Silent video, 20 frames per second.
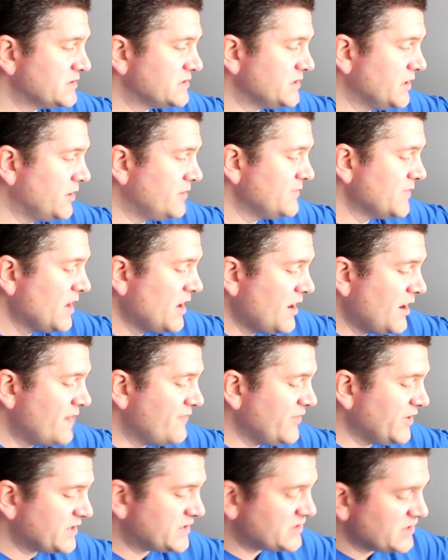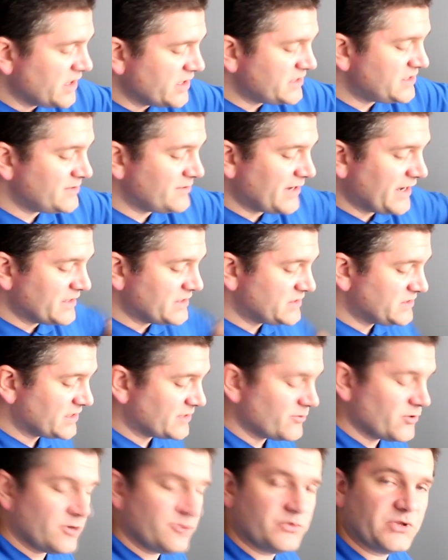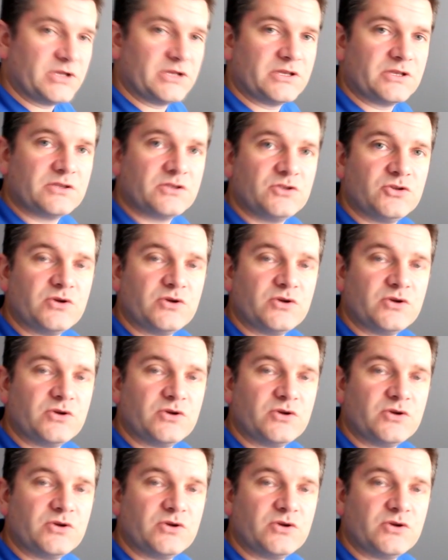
So I'm very excited about the Sigma. I'm going